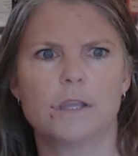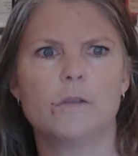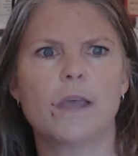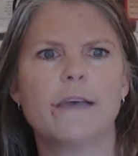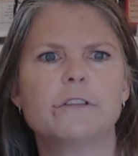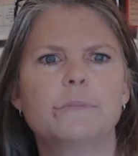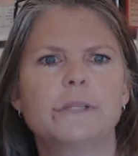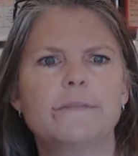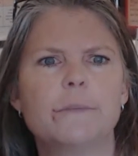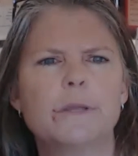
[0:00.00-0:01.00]
You have to
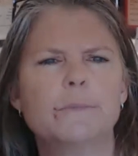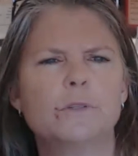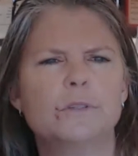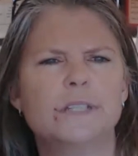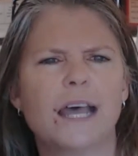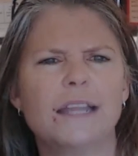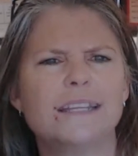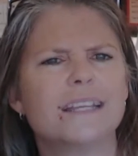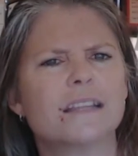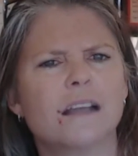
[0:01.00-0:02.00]
believe that people who died to
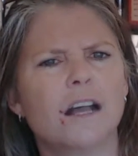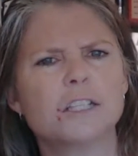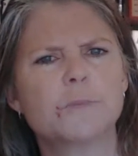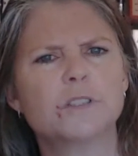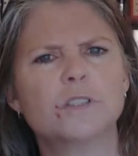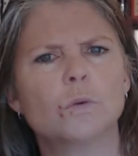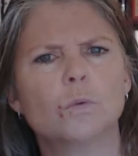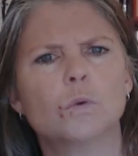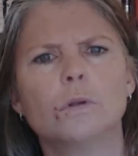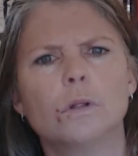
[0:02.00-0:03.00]
get the gospel to the
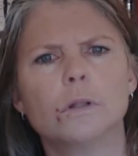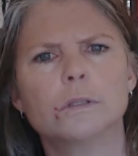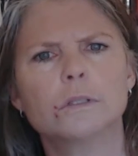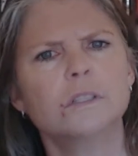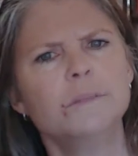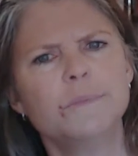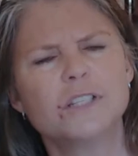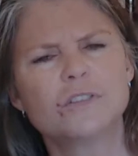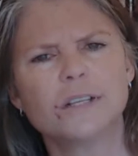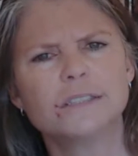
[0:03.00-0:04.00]
world couldn't be
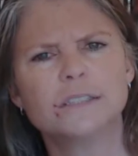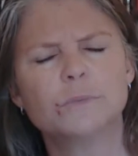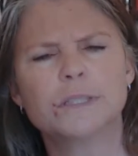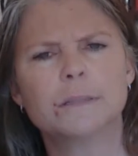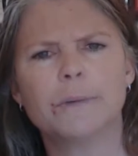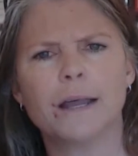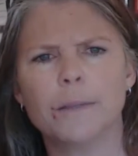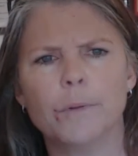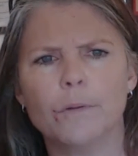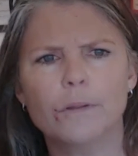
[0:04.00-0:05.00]
trusted with the
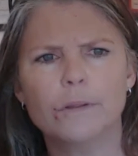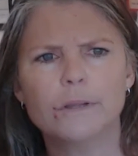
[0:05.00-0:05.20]
Bible.